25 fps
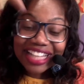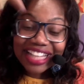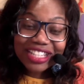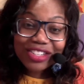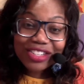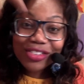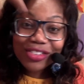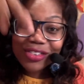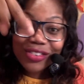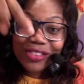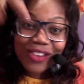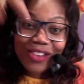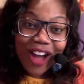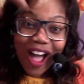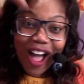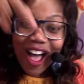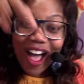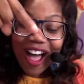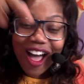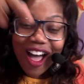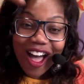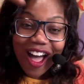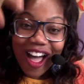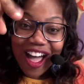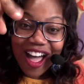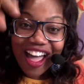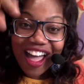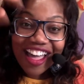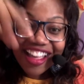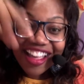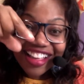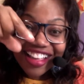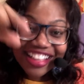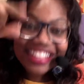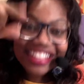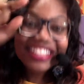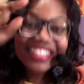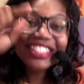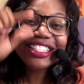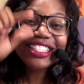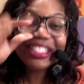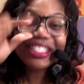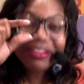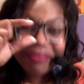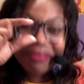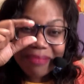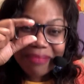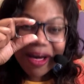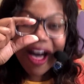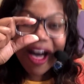Draw
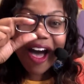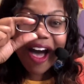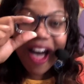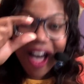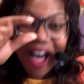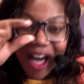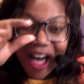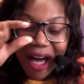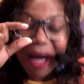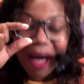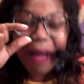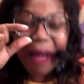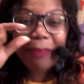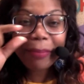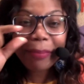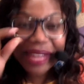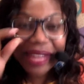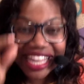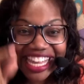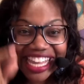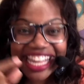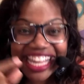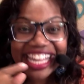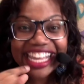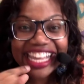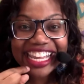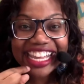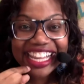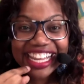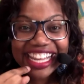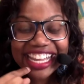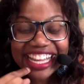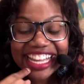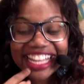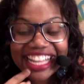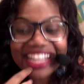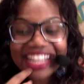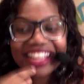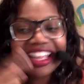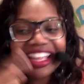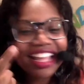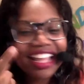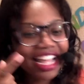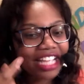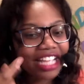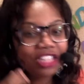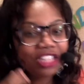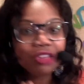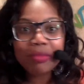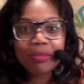small P.
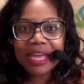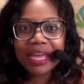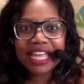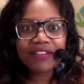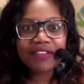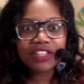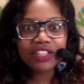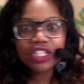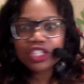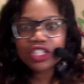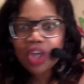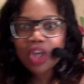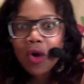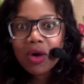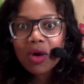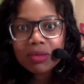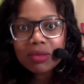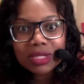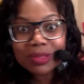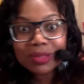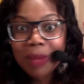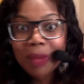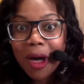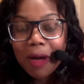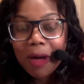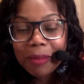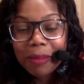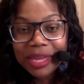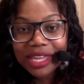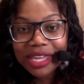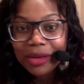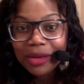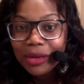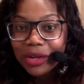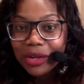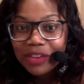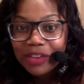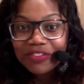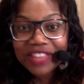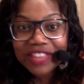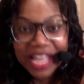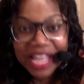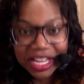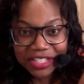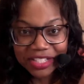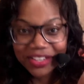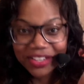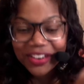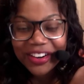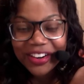And you may even show them small P on your
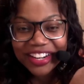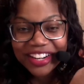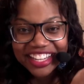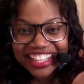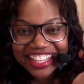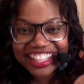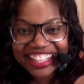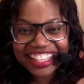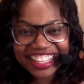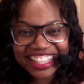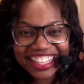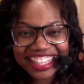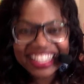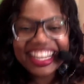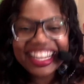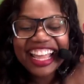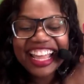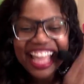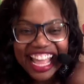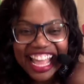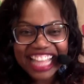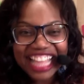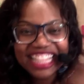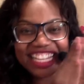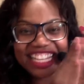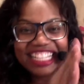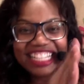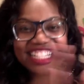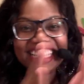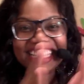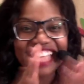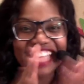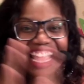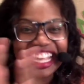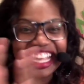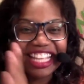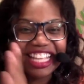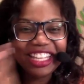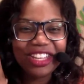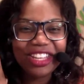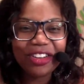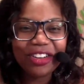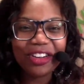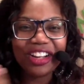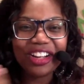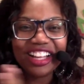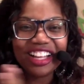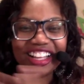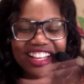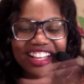flashcard again, and then take
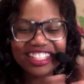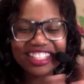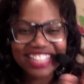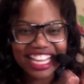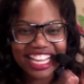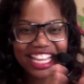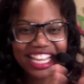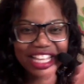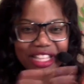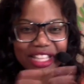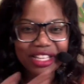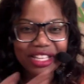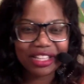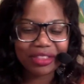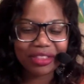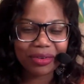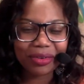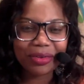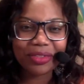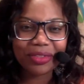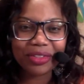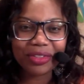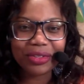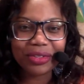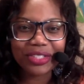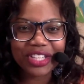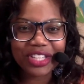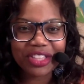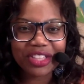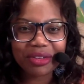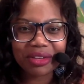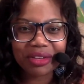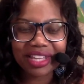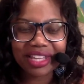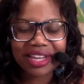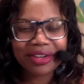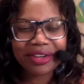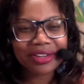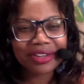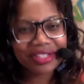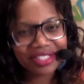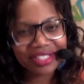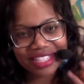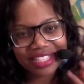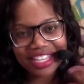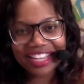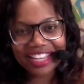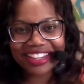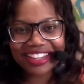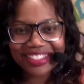it through those other letters
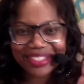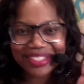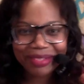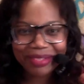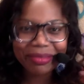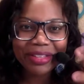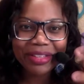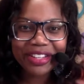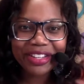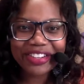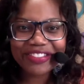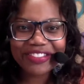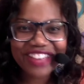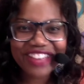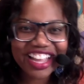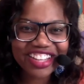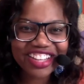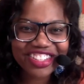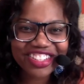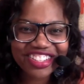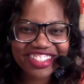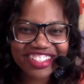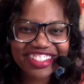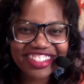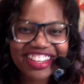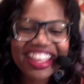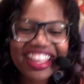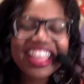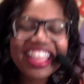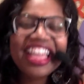in a similar fashion.